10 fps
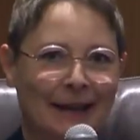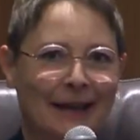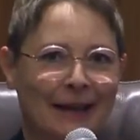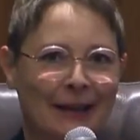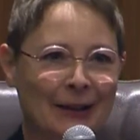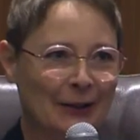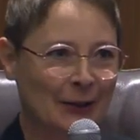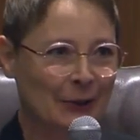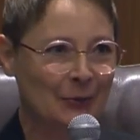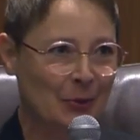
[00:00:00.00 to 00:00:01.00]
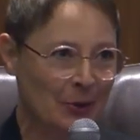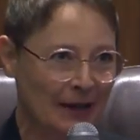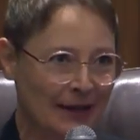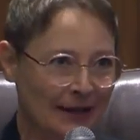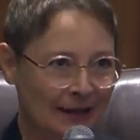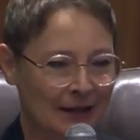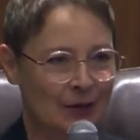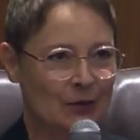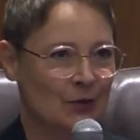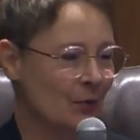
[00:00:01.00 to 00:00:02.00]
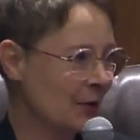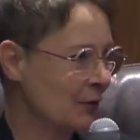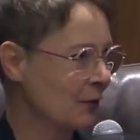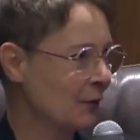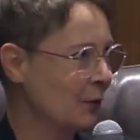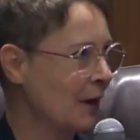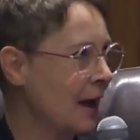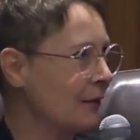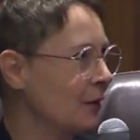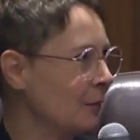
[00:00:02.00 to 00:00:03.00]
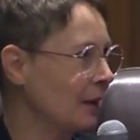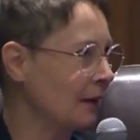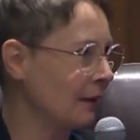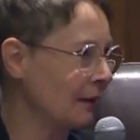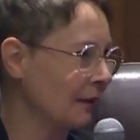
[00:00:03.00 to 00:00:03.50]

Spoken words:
Good morning. Thank you so much for having me,